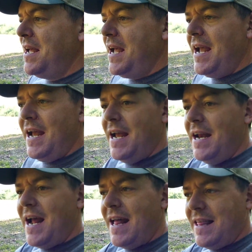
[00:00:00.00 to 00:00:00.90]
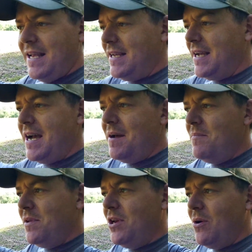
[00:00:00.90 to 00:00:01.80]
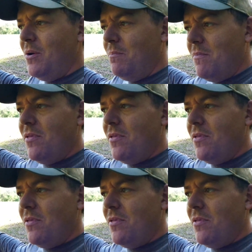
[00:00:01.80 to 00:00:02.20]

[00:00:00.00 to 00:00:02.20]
and I think um, you know,